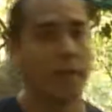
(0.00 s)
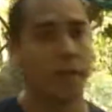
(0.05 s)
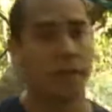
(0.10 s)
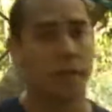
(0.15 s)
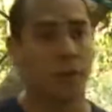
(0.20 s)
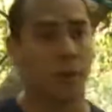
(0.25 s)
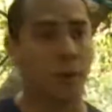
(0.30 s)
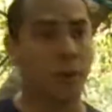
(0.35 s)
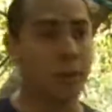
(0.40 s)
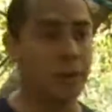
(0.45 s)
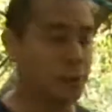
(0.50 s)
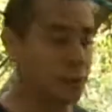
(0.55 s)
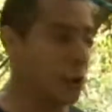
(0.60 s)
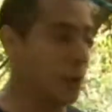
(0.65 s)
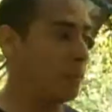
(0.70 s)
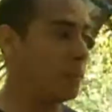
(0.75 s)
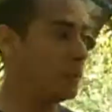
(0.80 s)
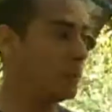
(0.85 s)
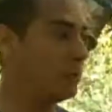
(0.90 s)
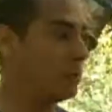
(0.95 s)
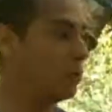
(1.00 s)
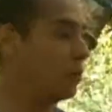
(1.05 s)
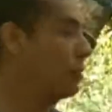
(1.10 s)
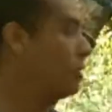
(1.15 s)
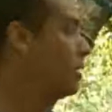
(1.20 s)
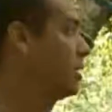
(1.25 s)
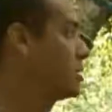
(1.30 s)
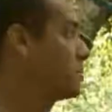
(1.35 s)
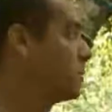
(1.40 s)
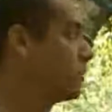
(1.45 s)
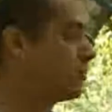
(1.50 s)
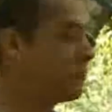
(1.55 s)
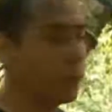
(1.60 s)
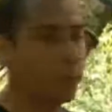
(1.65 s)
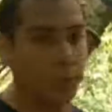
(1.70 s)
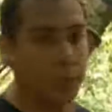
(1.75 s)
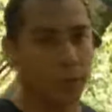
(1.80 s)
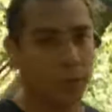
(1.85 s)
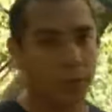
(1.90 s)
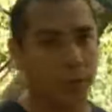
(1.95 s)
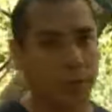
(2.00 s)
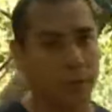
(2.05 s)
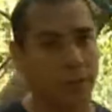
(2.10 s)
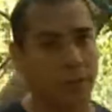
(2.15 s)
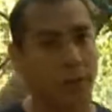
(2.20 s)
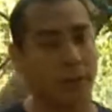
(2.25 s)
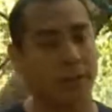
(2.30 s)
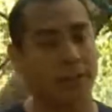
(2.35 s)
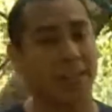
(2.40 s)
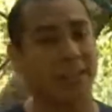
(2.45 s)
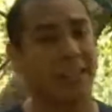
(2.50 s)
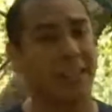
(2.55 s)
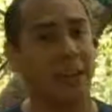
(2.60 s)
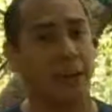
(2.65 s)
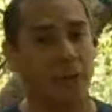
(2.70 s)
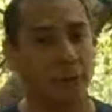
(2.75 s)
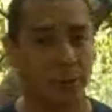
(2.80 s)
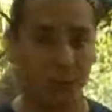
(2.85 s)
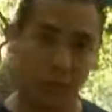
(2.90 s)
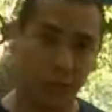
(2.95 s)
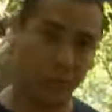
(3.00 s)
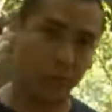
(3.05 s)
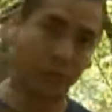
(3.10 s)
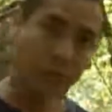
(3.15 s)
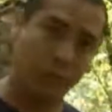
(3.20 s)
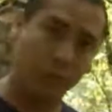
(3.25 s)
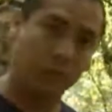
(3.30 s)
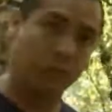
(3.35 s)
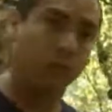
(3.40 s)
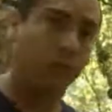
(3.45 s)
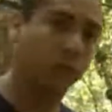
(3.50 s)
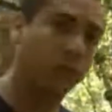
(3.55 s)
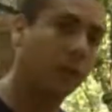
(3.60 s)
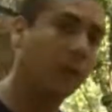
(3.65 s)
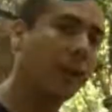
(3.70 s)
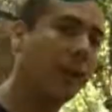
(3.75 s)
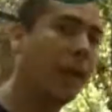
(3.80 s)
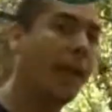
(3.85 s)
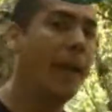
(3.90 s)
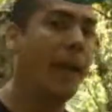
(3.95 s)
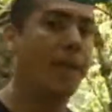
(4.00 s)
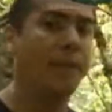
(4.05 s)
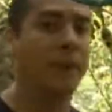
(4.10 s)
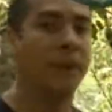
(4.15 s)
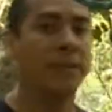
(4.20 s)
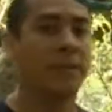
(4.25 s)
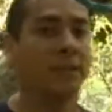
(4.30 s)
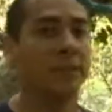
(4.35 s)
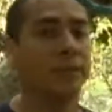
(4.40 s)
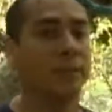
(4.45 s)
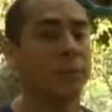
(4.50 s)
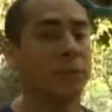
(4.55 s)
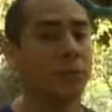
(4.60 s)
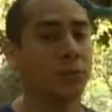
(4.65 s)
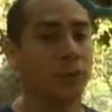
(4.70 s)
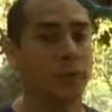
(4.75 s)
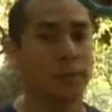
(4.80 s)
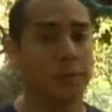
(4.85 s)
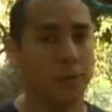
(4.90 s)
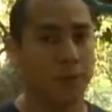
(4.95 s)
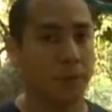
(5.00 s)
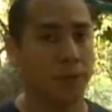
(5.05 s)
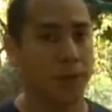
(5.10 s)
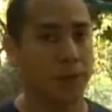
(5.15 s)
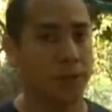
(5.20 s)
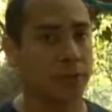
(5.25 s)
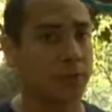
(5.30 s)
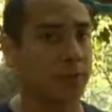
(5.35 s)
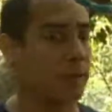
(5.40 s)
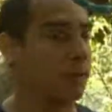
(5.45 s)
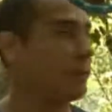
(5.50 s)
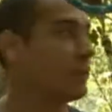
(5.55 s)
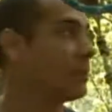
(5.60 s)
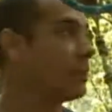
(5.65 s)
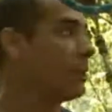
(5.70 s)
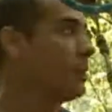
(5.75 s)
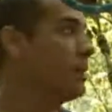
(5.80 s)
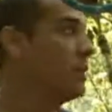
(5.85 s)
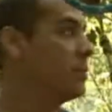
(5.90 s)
So his job in the morning is before the tour starts, he goes through the tour and makes a visual inspection of it.